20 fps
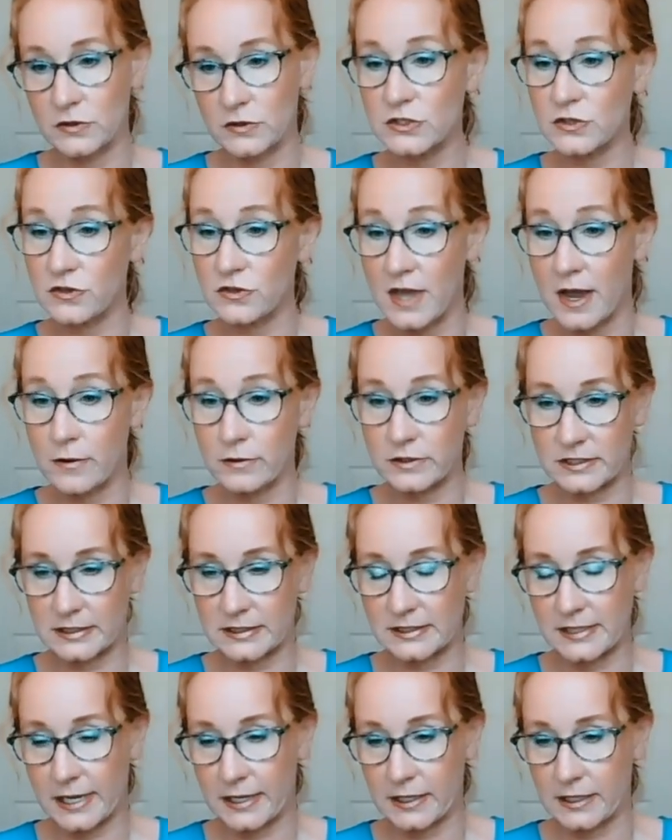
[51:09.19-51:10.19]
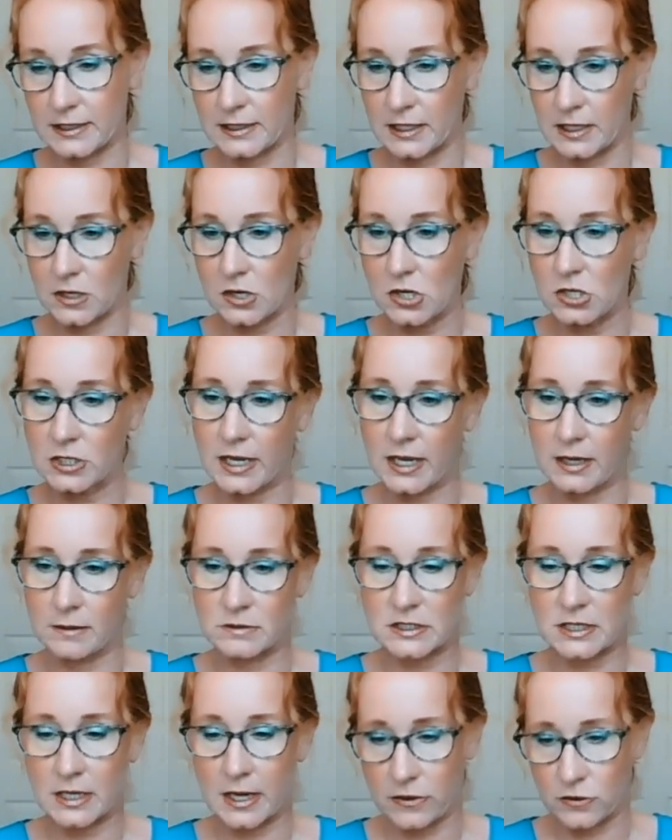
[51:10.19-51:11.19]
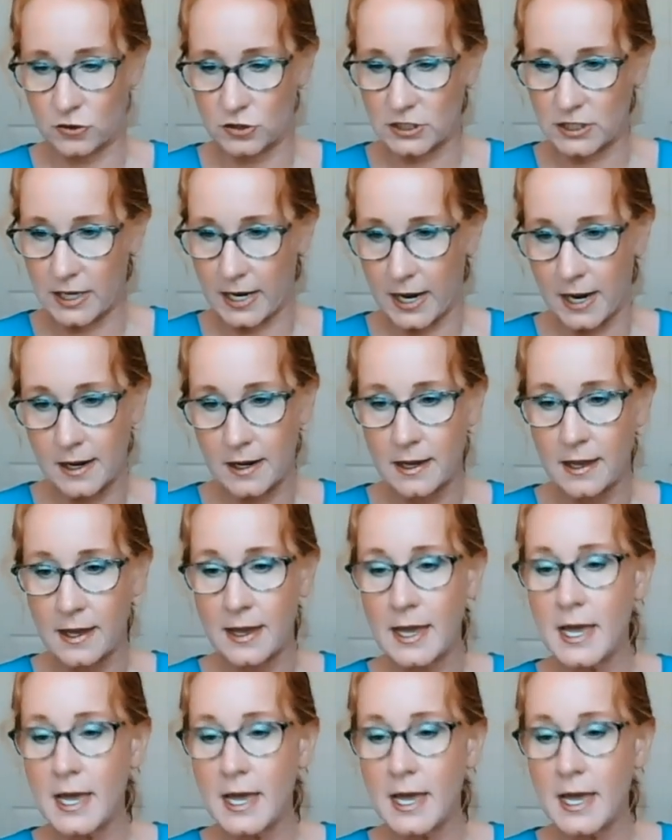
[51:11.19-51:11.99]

So that was exciting that it all came together today.